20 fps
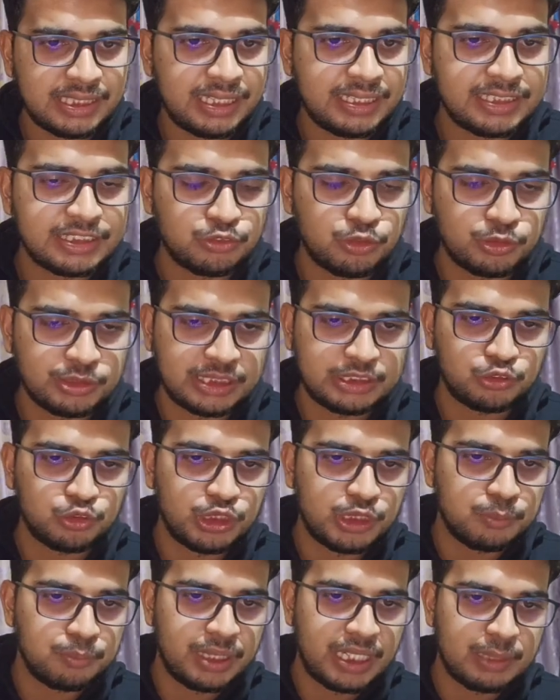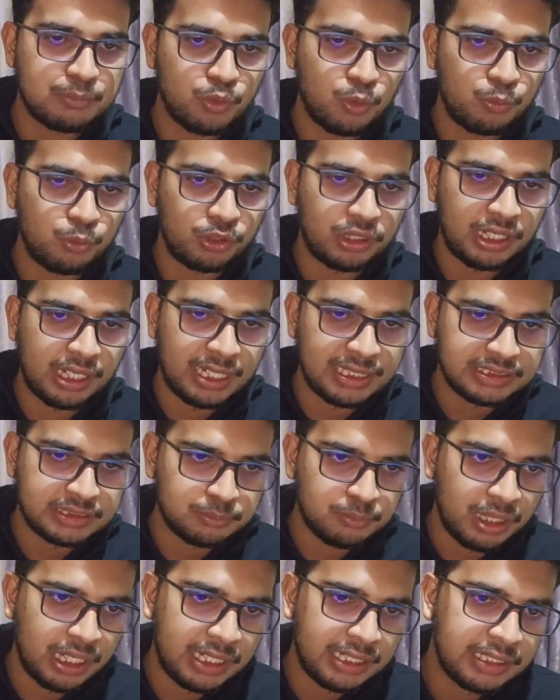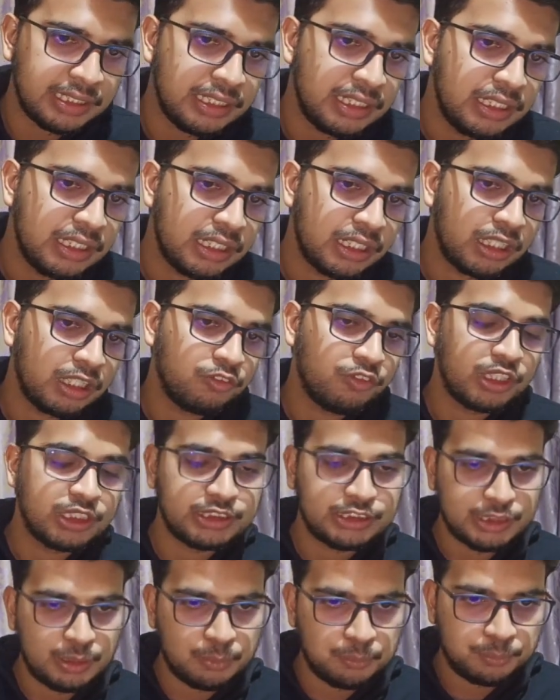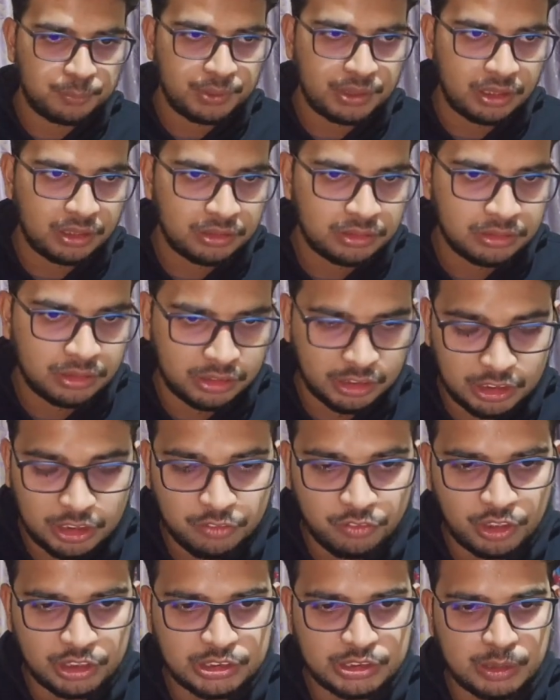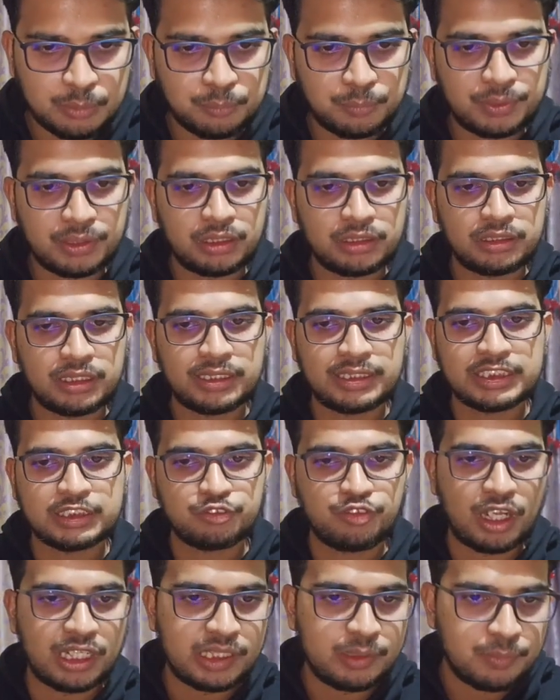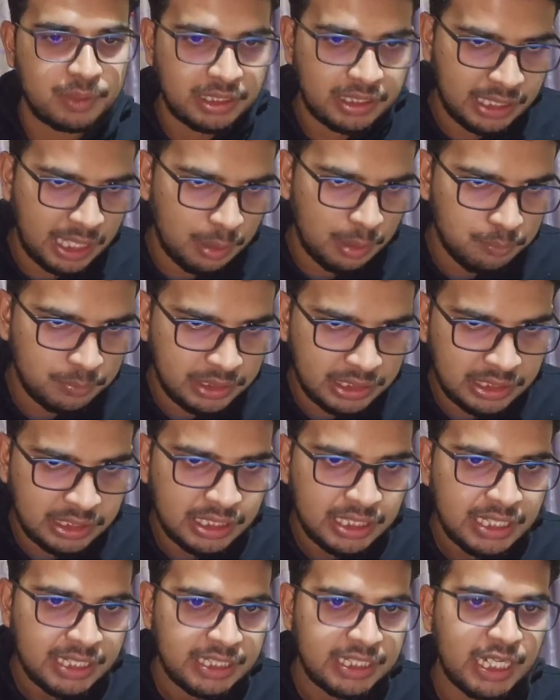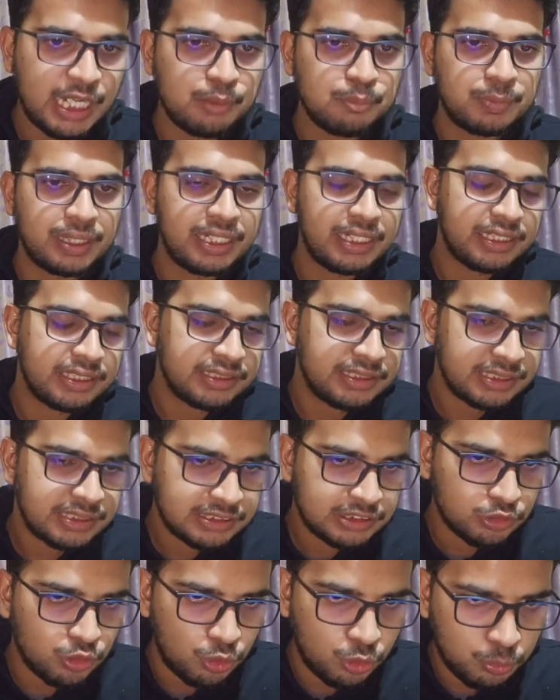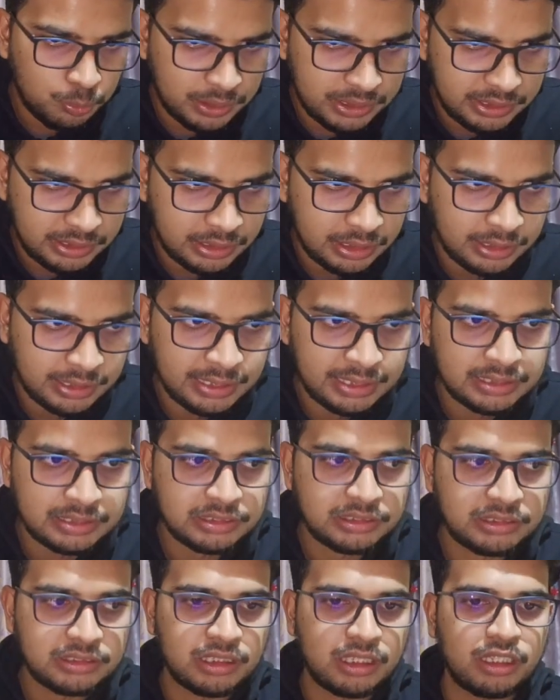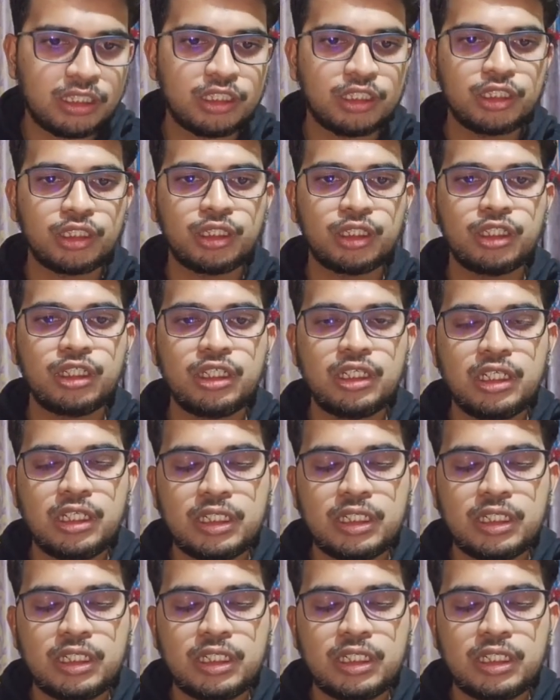and this was actually made popularized by a world champion, another world champion, that is Vladimir Kramnik. He had played this opening against Garry